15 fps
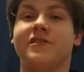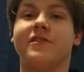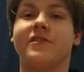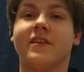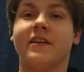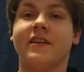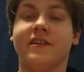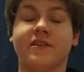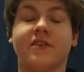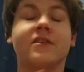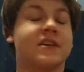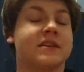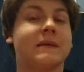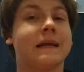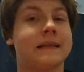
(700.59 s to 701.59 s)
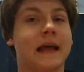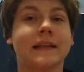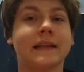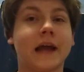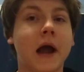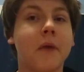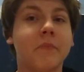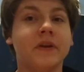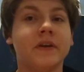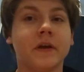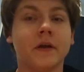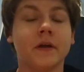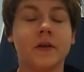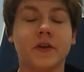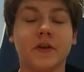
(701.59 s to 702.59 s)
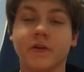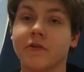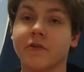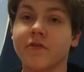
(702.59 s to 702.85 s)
she go she went to go say Car- she went